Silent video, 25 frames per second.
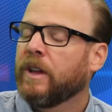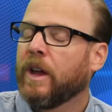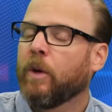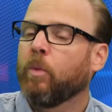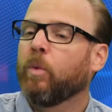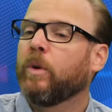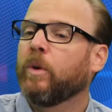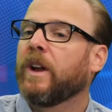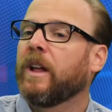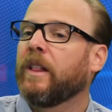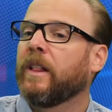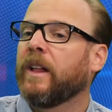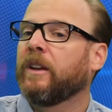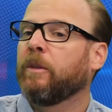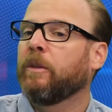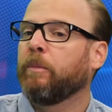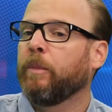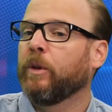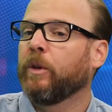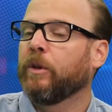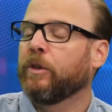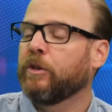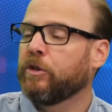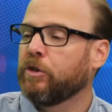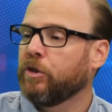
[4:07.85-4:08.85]
yeah we're not allowed to
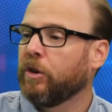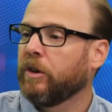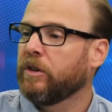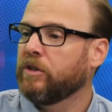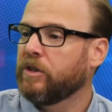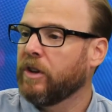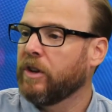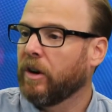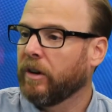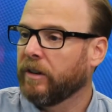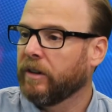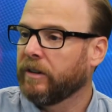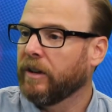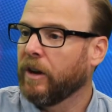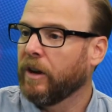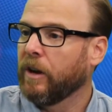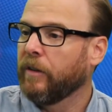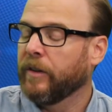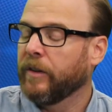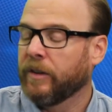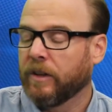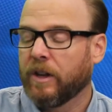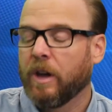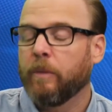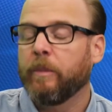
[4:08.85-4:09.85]
bill insurance yet ourselves
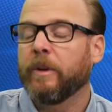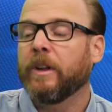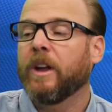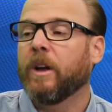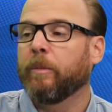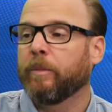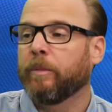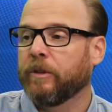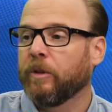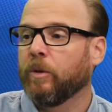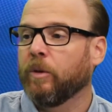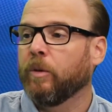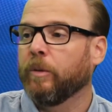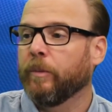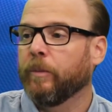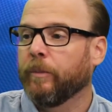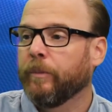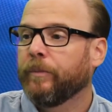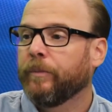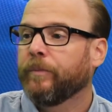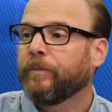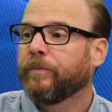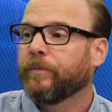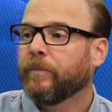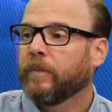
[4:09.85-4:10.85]
it's coming up soon
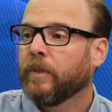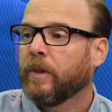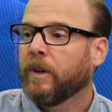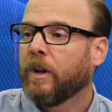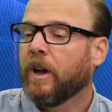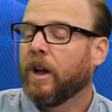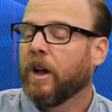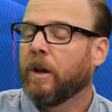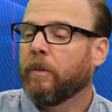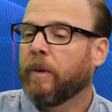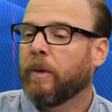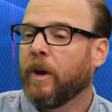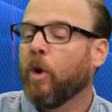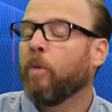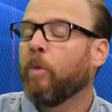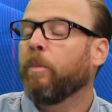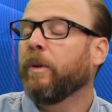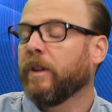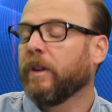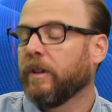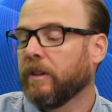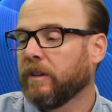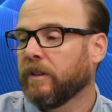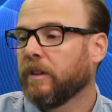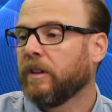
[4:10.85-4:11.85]
mm-hmm. um, i hope it
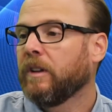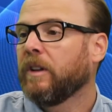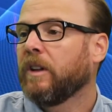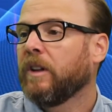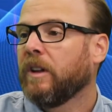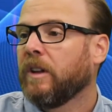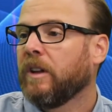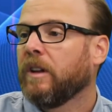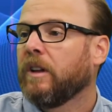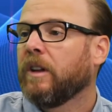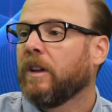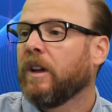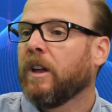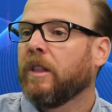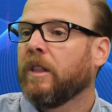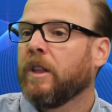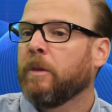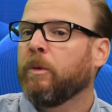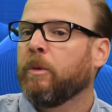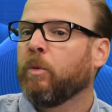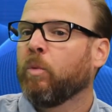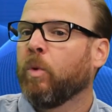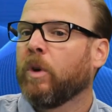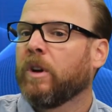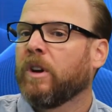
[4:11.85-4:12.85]
is okay. and they've
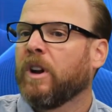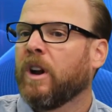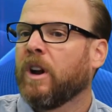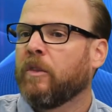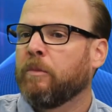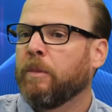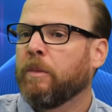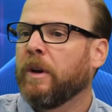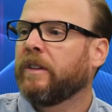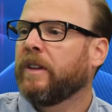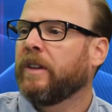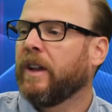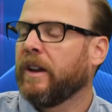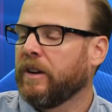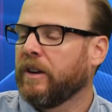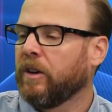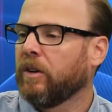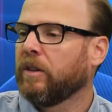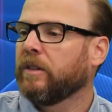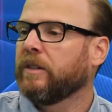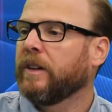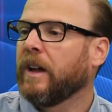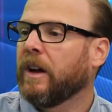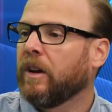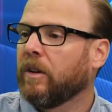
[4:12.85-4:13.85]
been working on for about 10
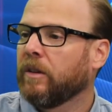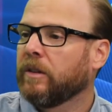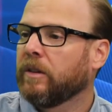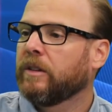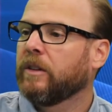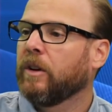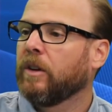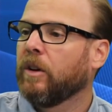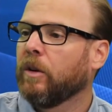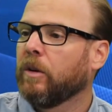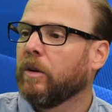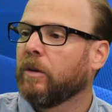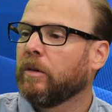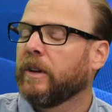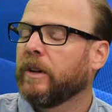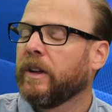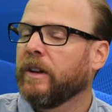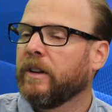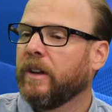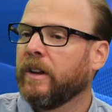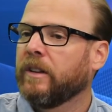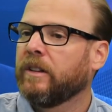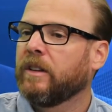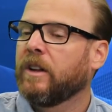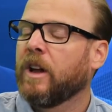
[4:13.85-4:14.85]
years now so it,
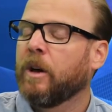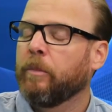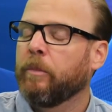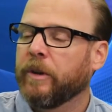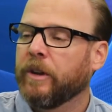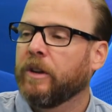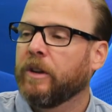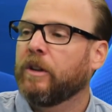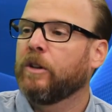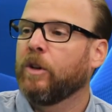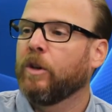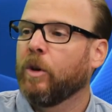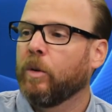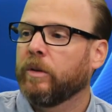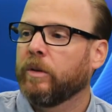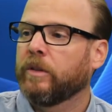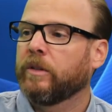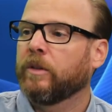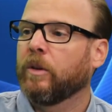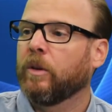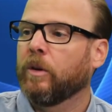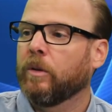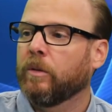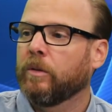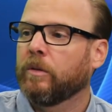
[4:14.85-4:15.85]
it's coming close
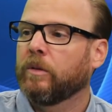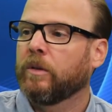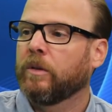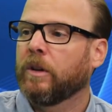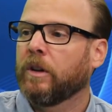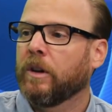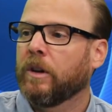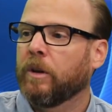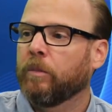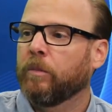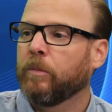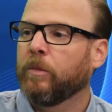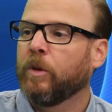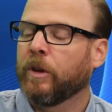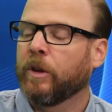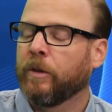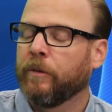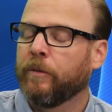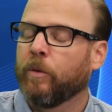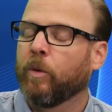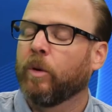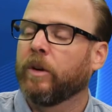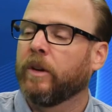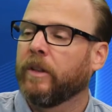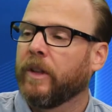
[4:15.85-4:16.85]
so I'm looking
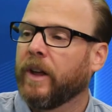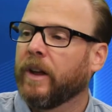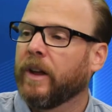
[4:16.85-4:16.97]
forward to